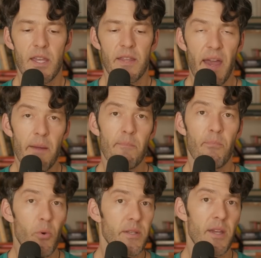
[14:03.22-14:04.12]
at that
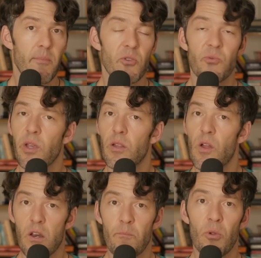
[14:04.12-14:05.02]
point in time, I was doing a
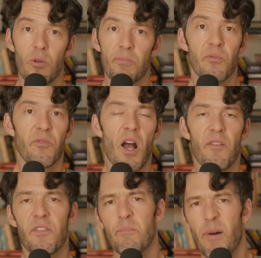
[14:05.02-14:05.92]
lot of bulletproof
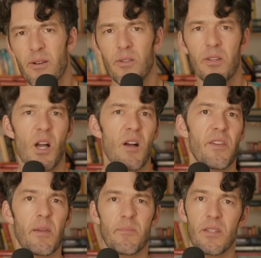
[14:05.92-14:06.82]
coffee, butter in the coffee,
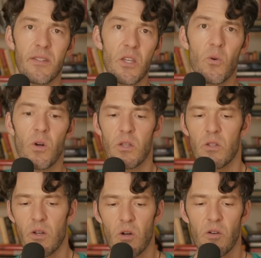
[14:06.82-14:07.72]
MCT oil,
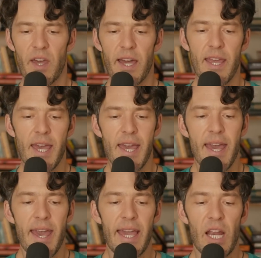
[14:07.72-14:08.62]
and all of that.
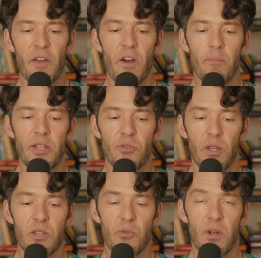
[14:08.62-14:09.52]
And I found my
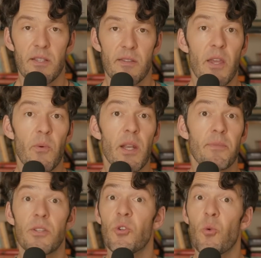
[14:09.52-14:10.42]
triglycerides, they went up
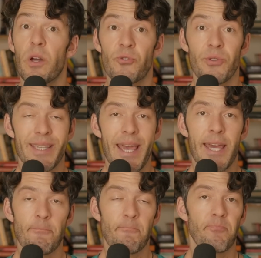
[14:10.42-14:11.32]
to
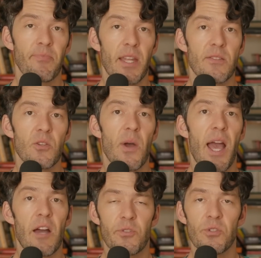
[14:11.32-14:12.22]
210. And so
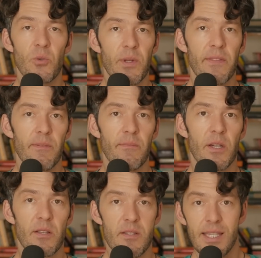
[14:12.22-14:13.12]
after doing uh,
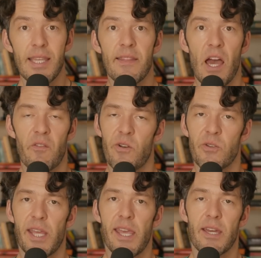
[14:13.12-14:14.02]
seeing that
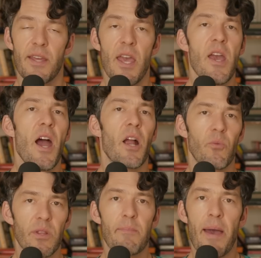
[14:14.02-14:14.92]
firsthand, I
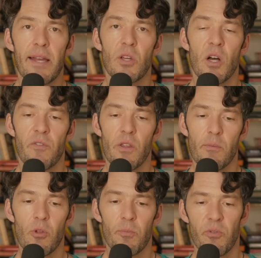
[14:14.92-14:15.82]
really backed off on the
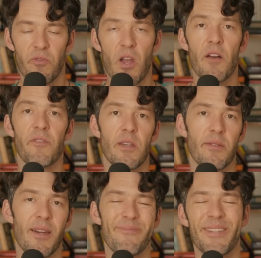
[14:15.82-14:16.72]
bulletproof coffee and
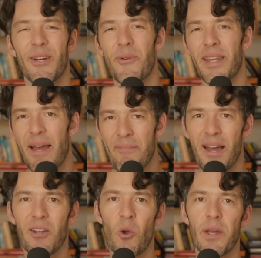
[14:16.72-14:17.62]
thought, you know what, I'm
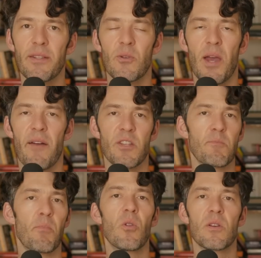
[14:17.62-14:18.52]
not going to have this
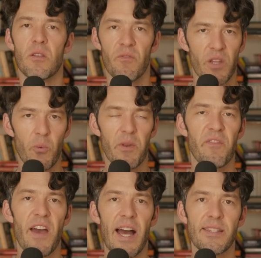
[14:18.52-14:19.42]
bolus of liquid
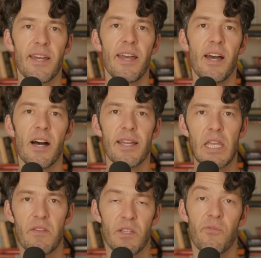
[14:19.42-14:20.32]
fat uh, in
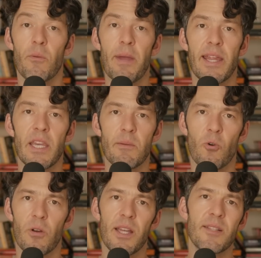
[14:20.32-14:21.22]
this format
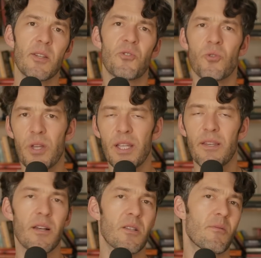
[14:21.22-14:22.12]
anymore. It's a treat,
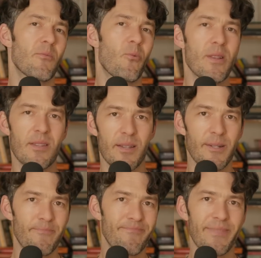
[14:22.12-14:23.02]
a, uh, once in a
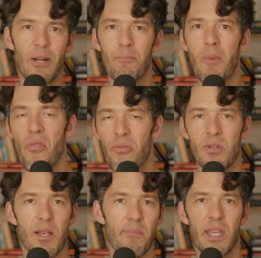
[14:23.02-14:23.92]
you know month or
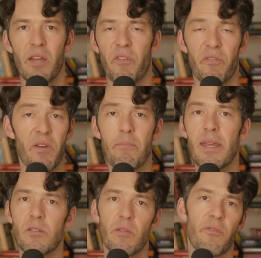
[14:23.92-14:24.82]
something. If a friend
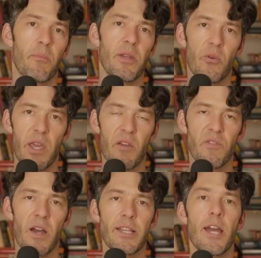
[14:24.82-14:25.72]
makes it for me, okay,
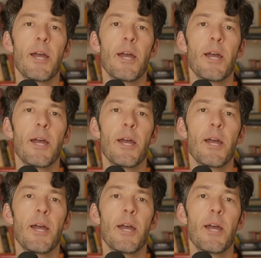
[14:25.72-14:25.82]
fine.